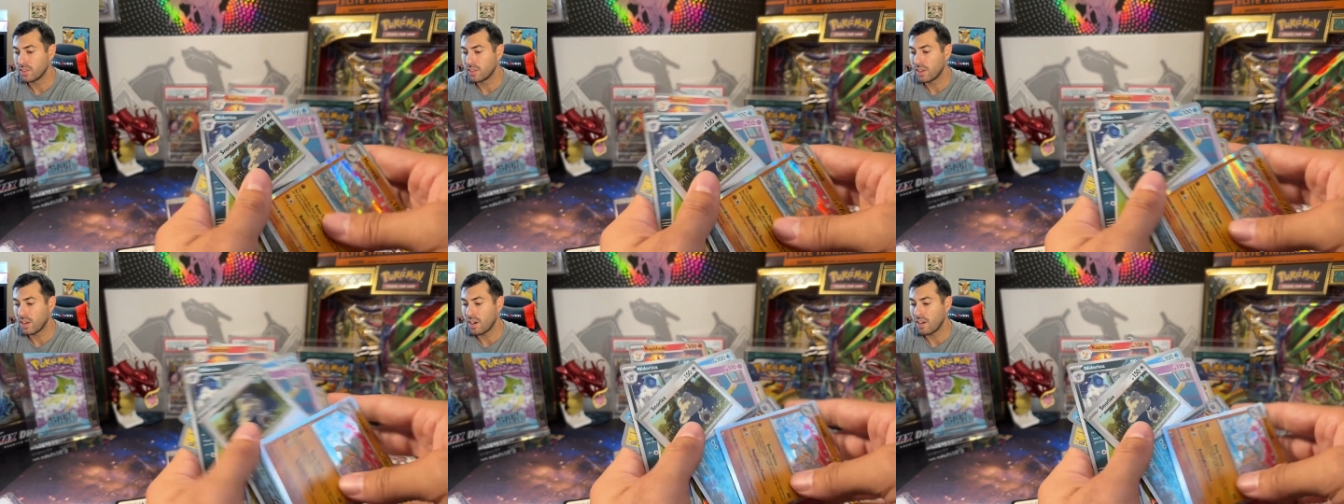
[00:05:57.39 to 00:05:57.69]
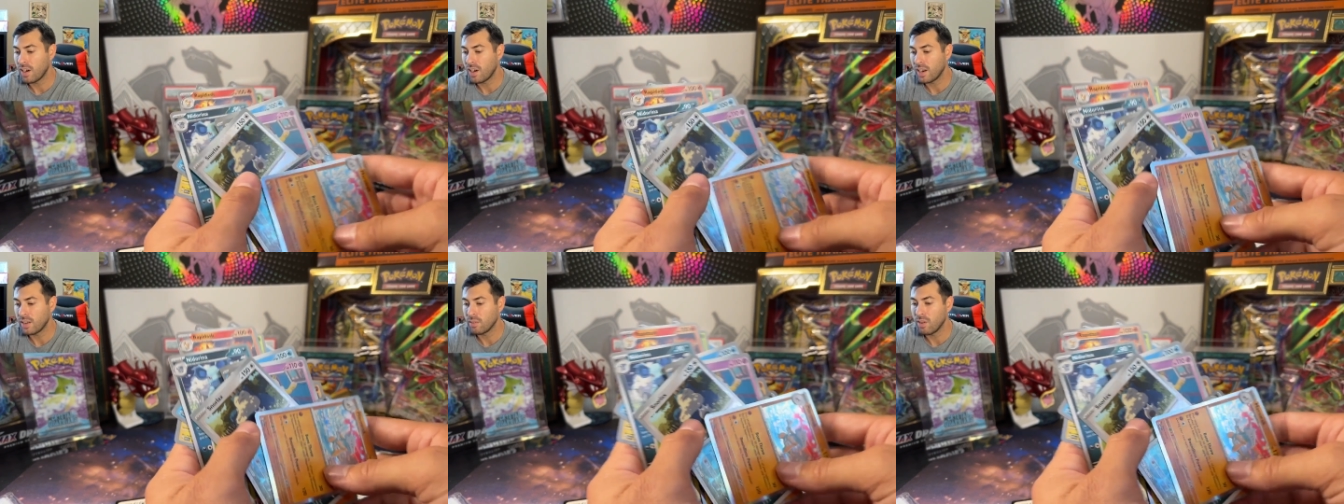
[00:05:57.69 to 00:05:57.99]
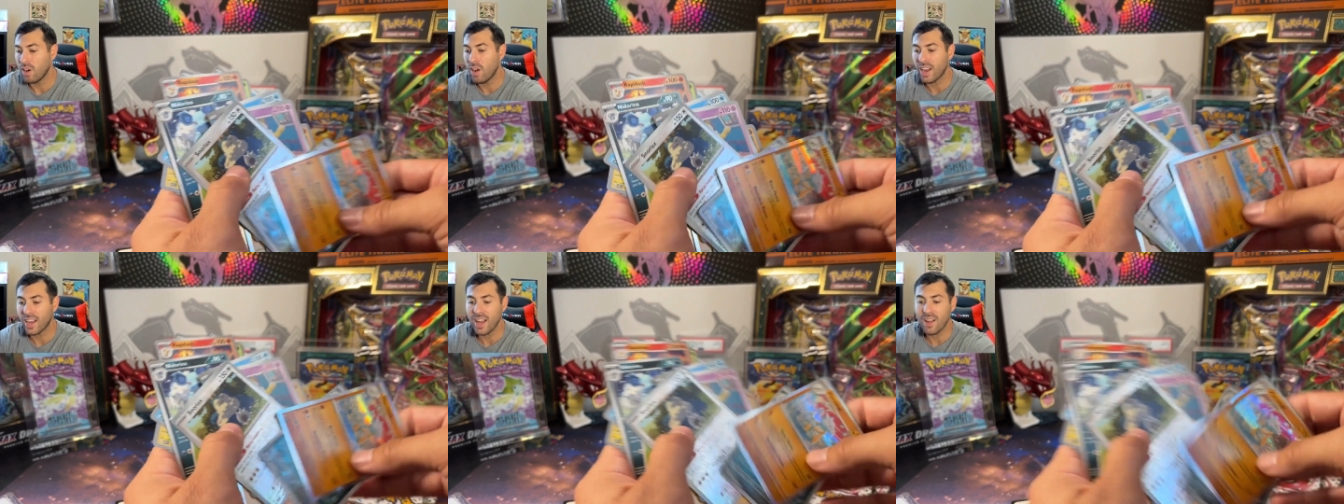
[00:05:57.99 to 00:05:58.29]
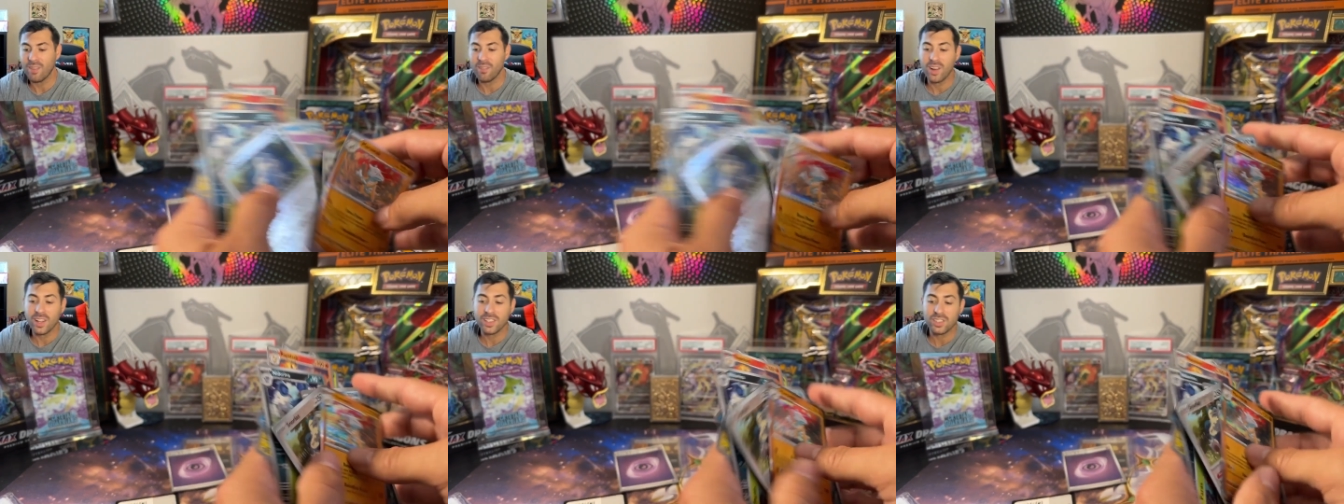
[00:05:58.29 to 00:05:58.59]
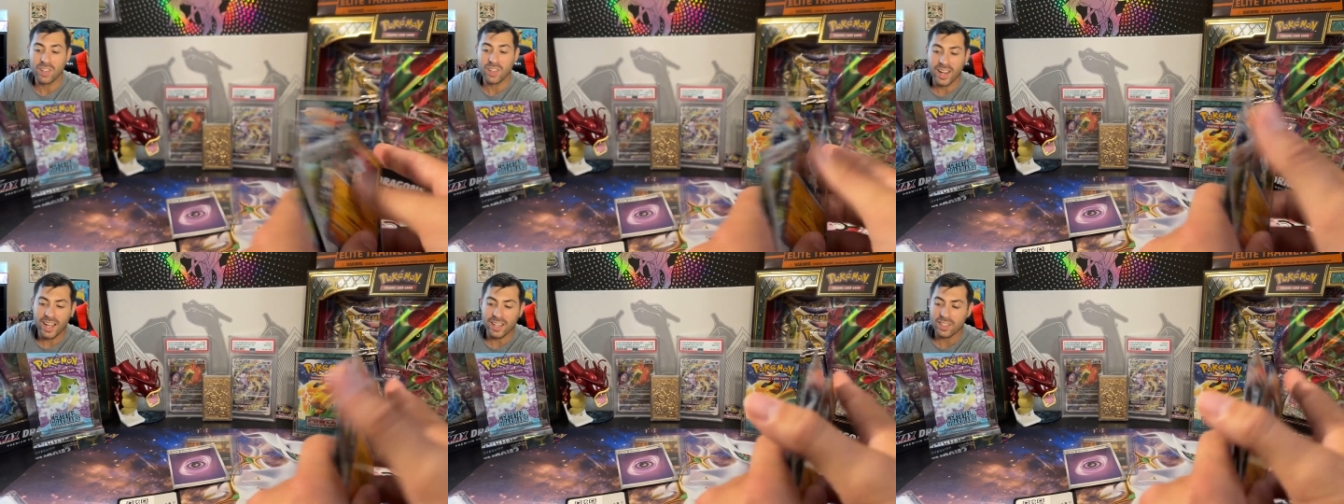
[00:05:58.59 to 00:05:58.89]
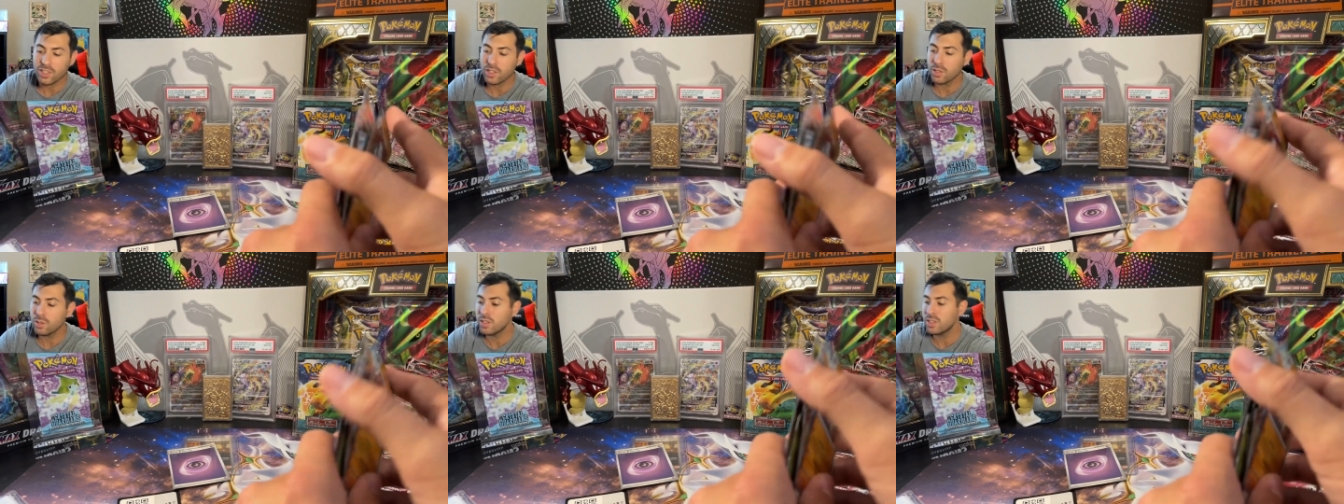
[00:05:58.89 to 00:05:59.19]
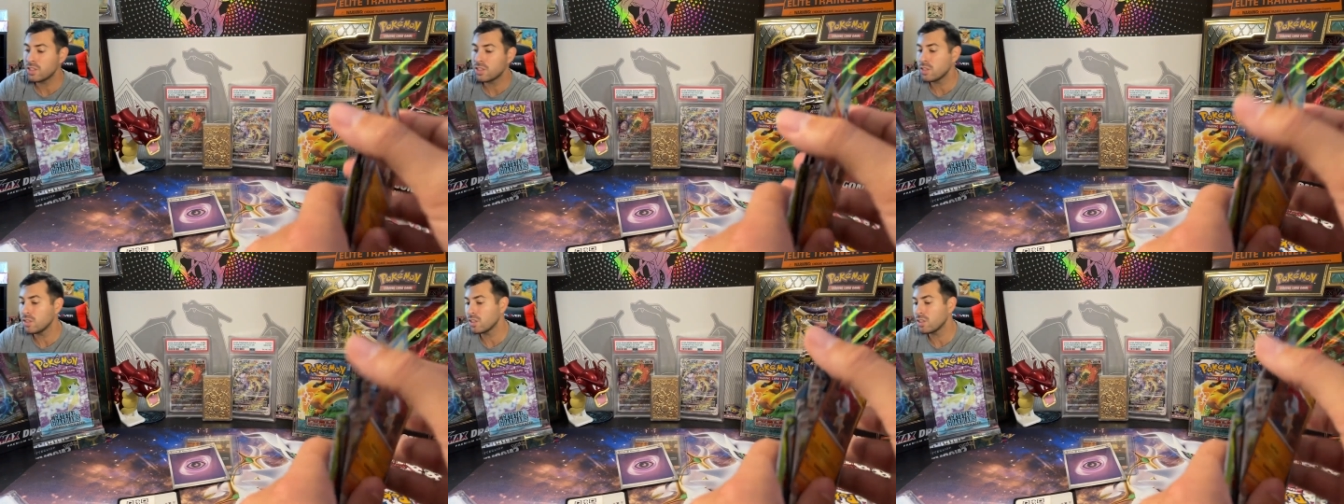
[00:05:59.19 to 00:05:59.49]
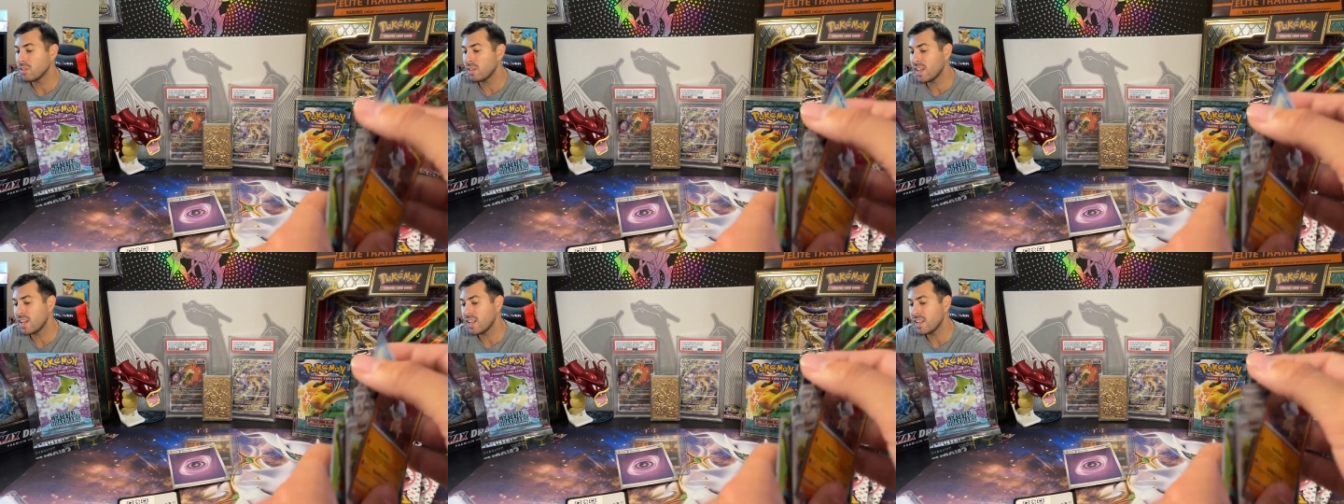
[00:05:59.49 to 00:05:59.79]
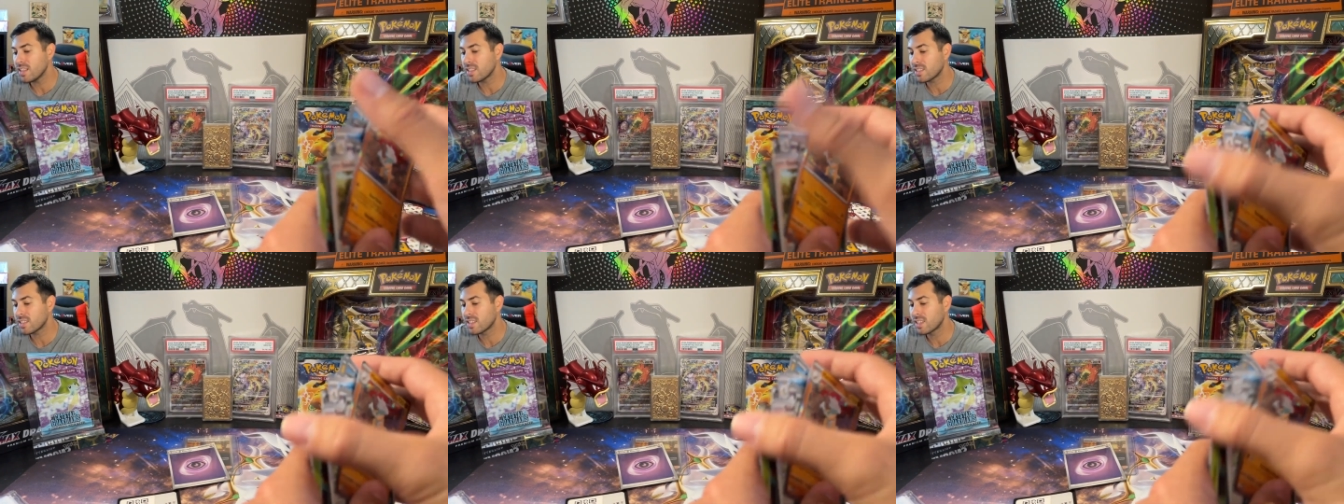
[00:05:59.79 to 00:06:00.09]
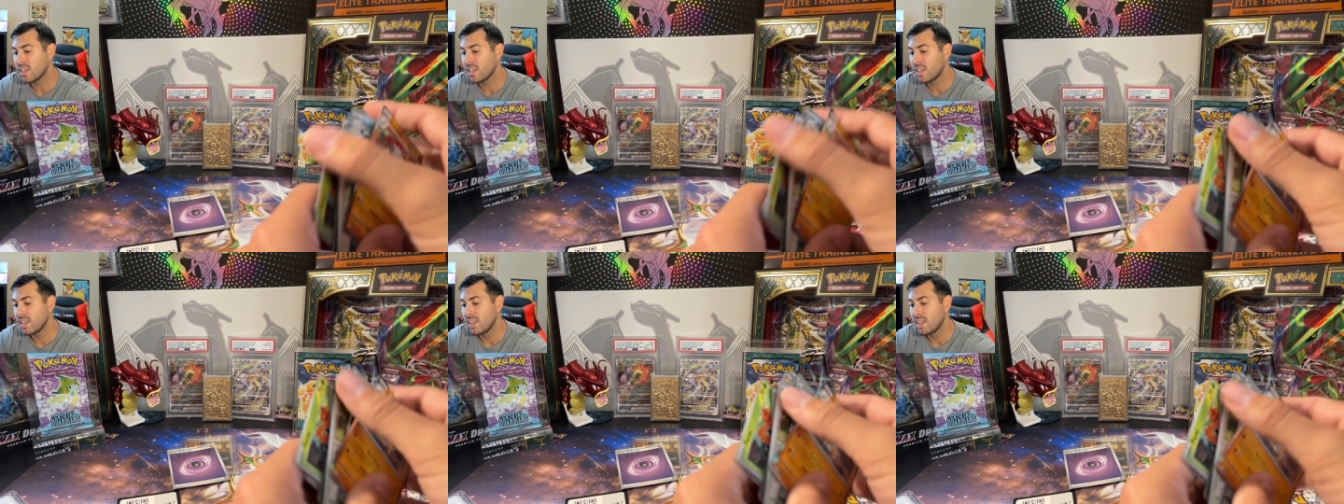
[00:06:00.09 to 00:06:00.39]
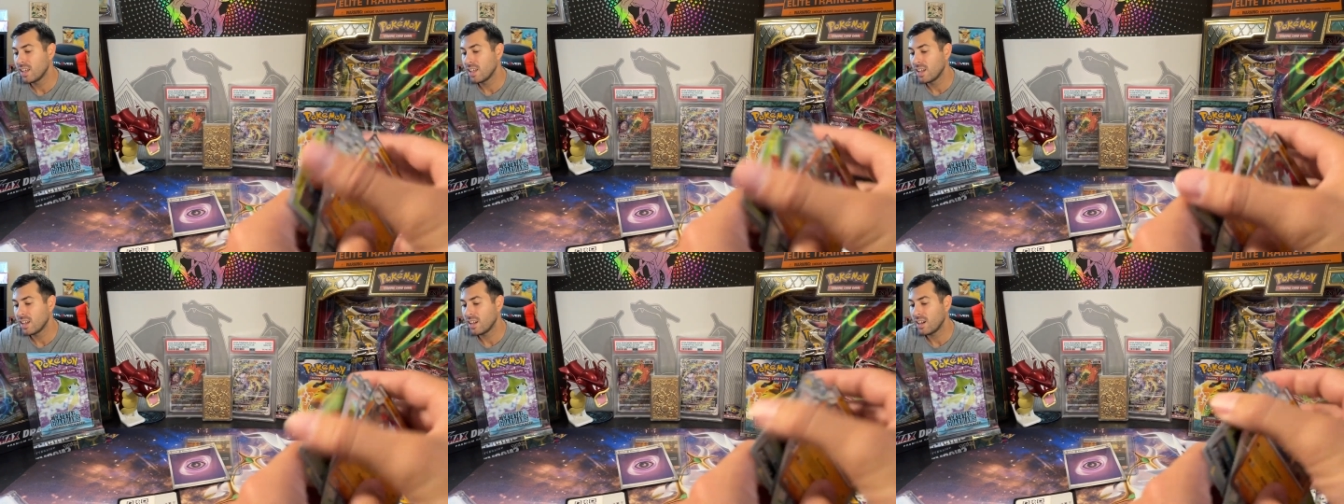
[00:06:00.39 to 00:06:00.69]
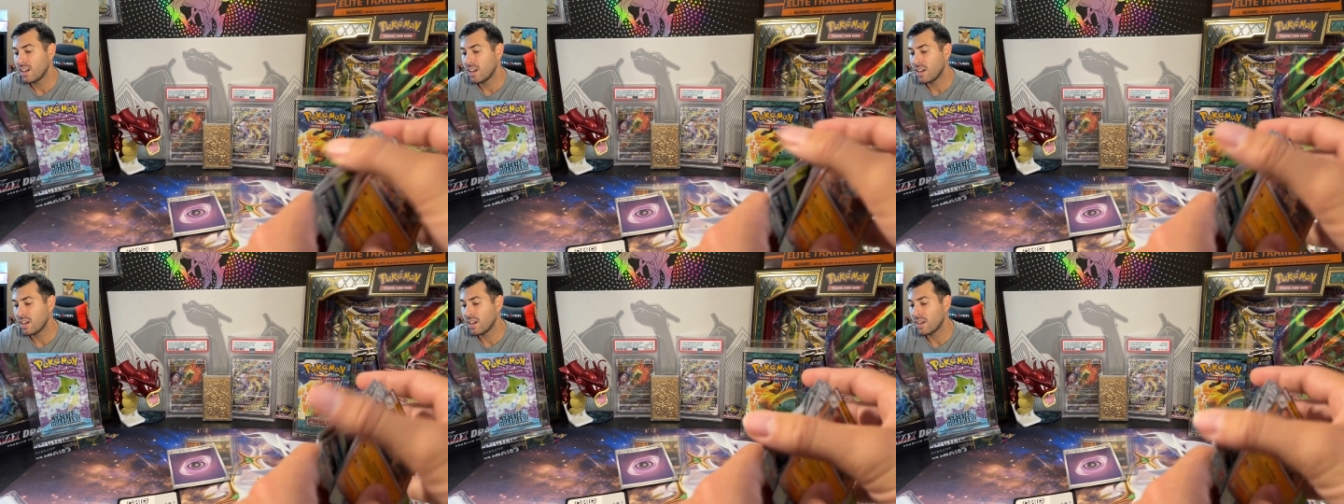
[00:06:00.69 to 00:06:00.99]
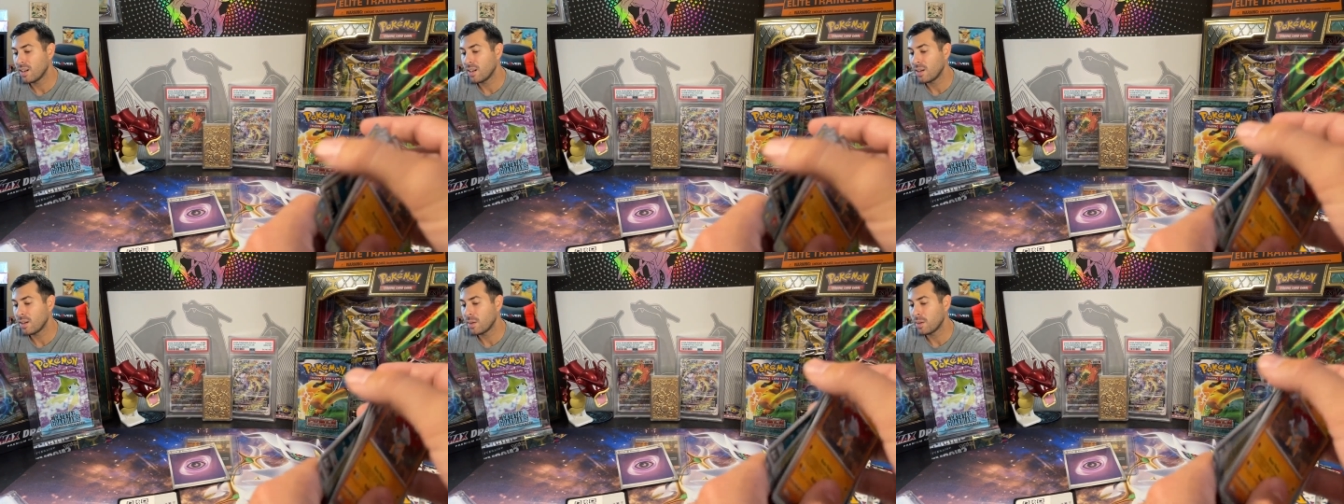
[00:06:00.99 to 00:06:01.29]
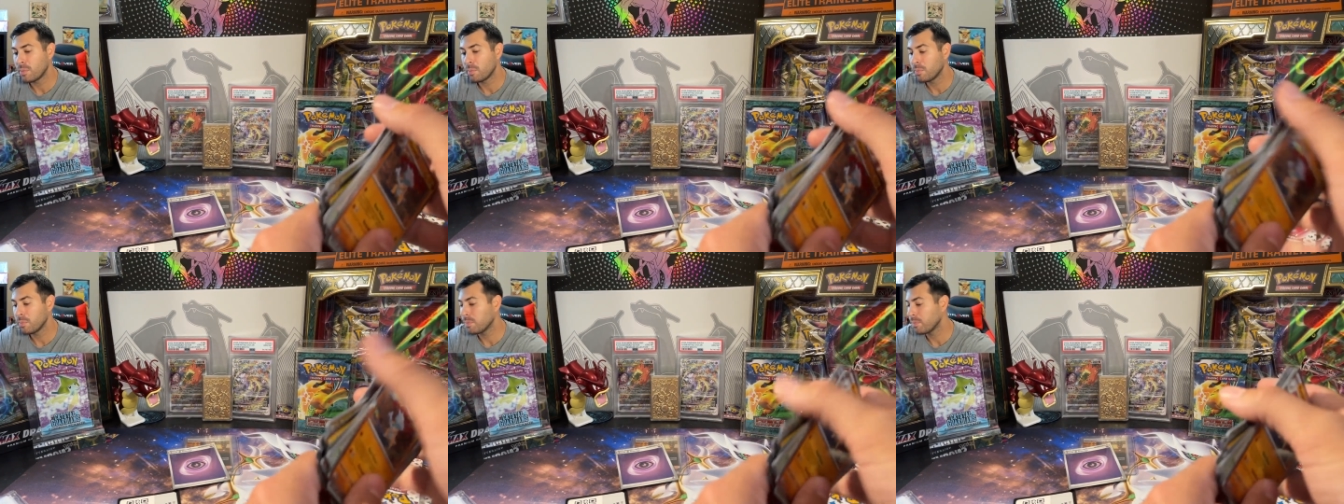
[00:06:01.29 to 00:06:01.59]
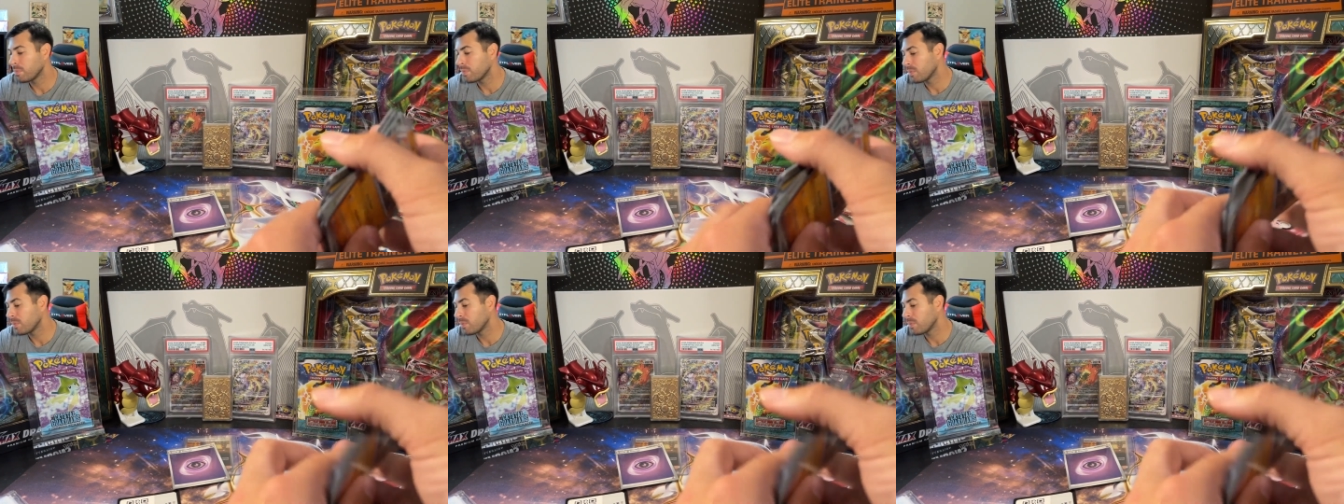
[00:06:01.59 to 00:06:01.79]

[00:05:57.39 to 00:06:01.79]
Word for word: All right. Well, I got one, so I got two two little hits. Um,